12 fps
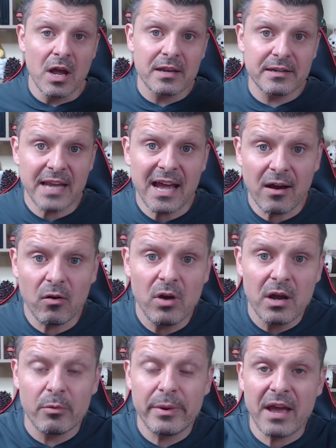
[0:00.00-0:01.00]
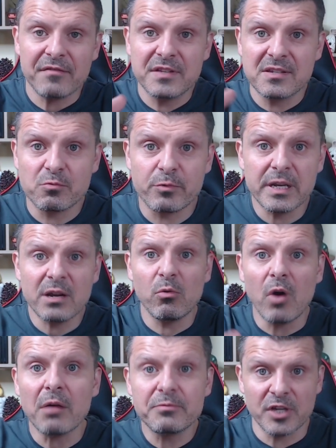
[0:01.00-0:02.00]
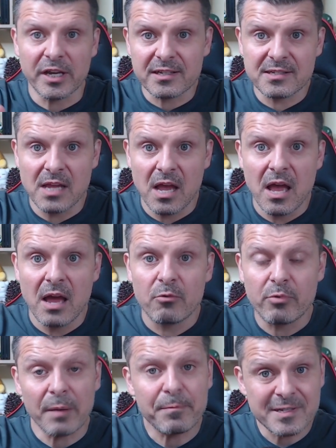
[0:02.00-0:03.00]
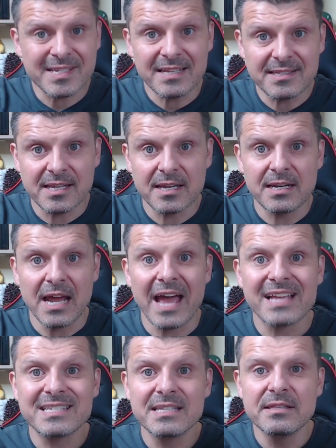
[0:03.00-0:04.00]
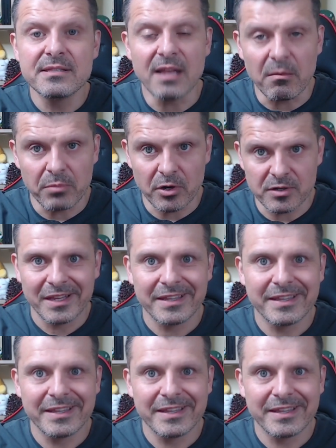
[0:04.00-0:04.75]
Now, we have these real objects represented as numbers.